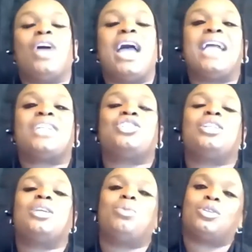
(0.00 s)

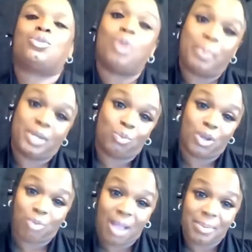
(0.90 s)
actually grew up in
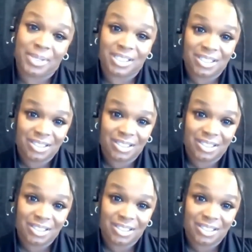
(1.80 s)
Warner Robins.